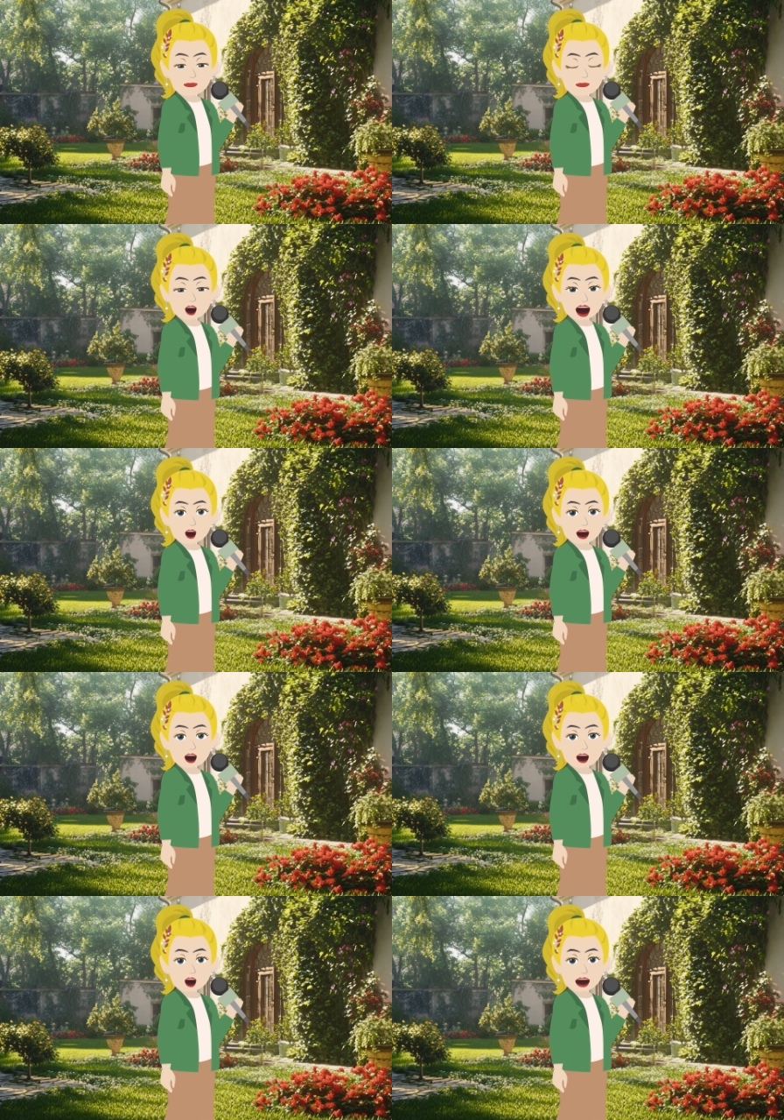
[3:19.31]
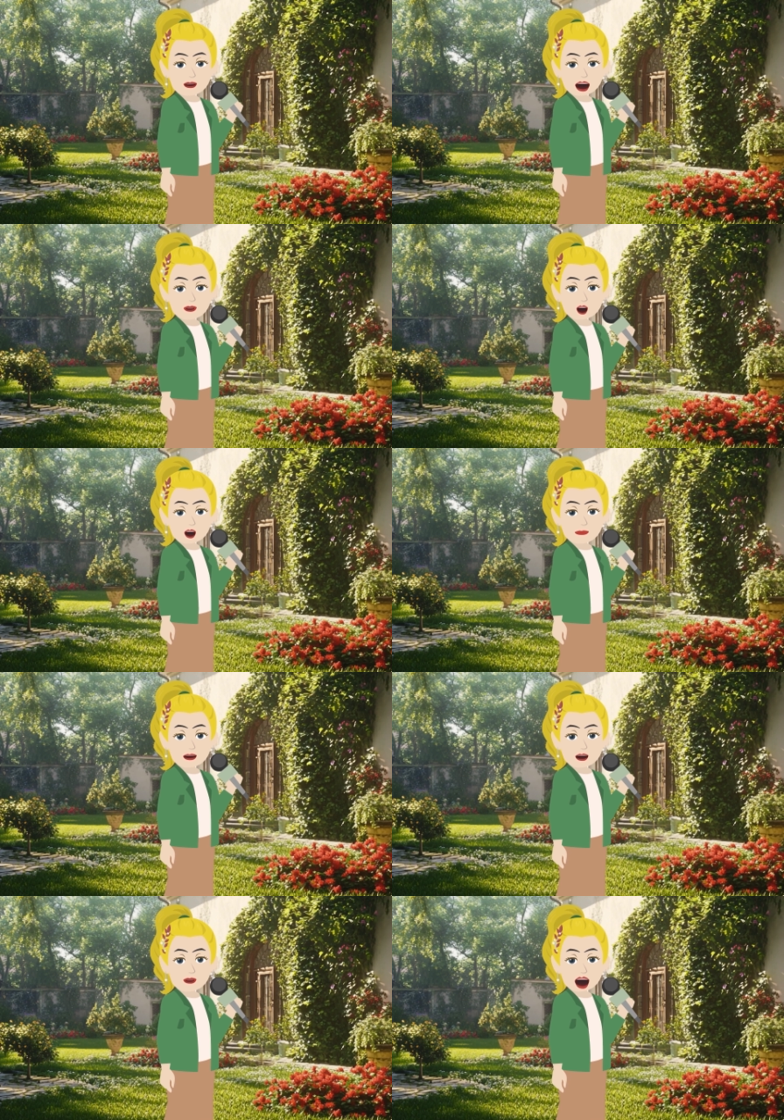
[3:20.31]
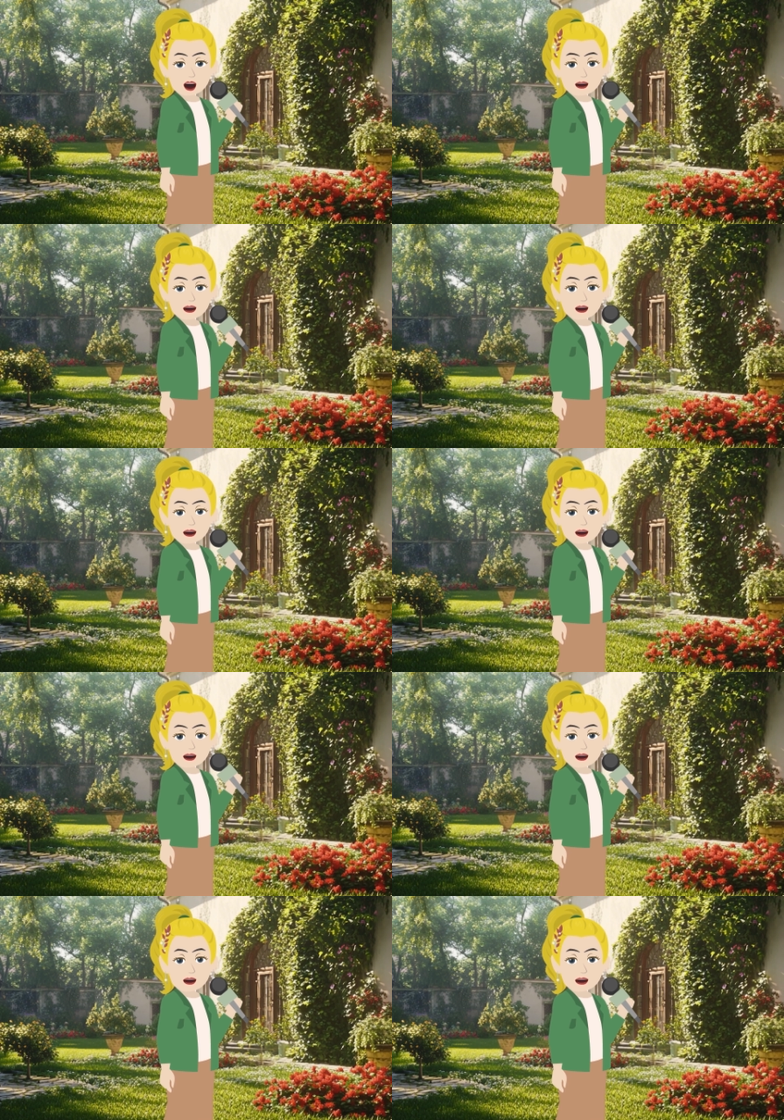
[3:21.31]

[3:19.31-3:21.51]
you are emitting a vibration that feels good.